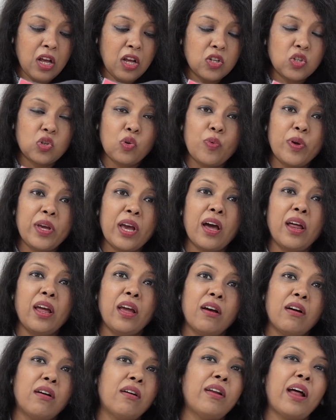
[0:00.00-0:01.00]
So we are
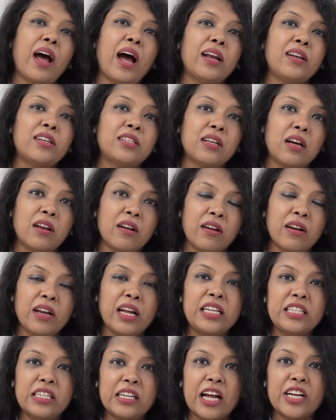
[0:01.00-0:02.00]
here at Sunner
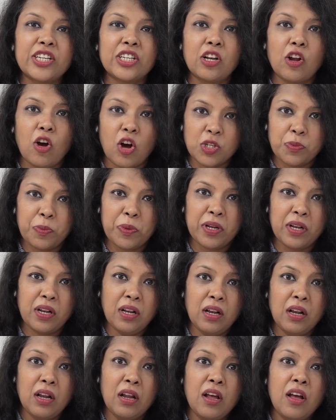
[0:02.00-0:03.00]
International Hospital,
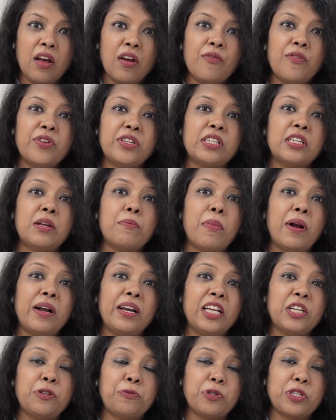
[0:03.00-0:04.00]
which is a
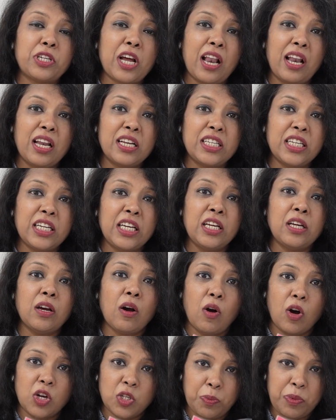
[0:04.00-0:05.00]
multi-speciality
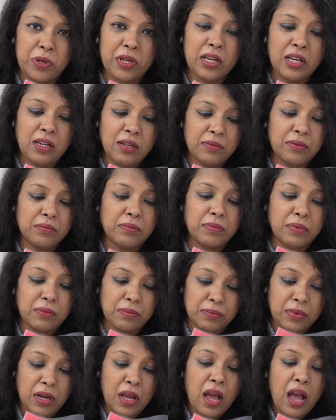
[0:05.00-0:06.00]
hospital.
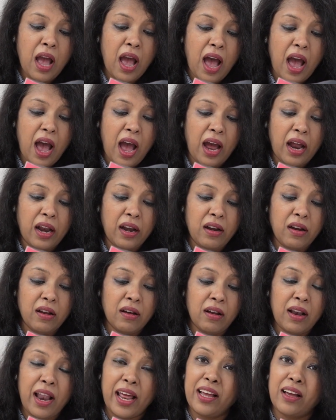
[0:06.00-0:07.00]
And
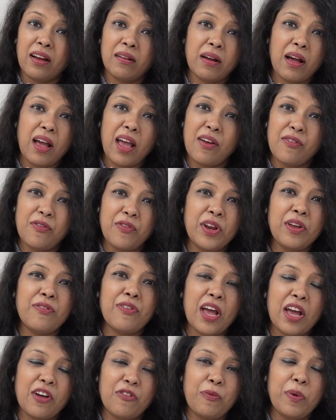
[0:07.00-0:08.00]
like
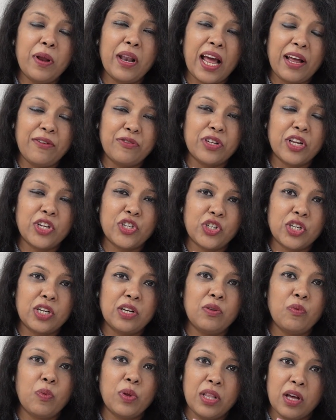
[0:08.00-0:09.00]
every live
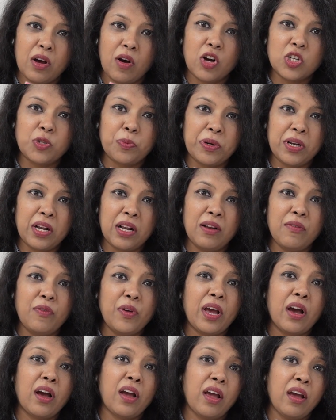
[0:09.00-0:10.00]
session with the hospital,
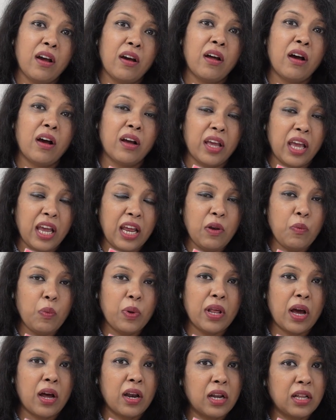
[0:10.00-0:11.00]
we are here again
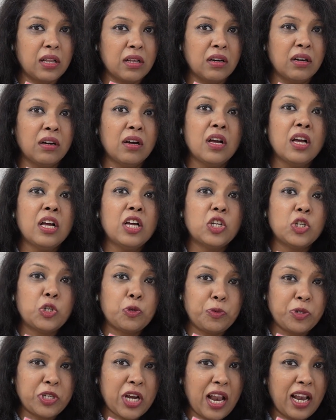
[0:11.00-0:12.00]
with another
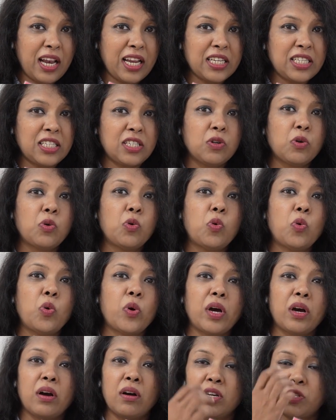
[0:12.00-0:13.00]
specialist
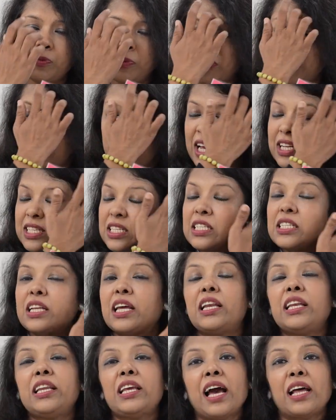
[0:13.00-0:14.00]
who specializes
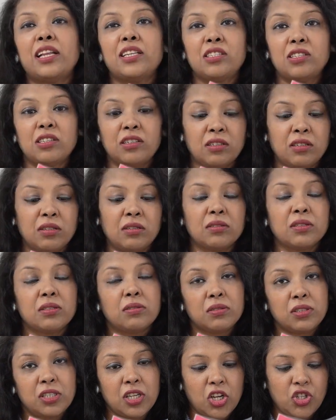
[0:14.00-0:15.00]
in cancer
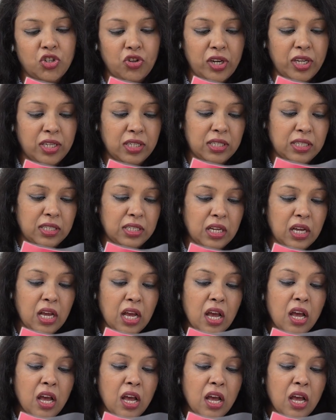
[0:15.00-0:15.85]
surgeries.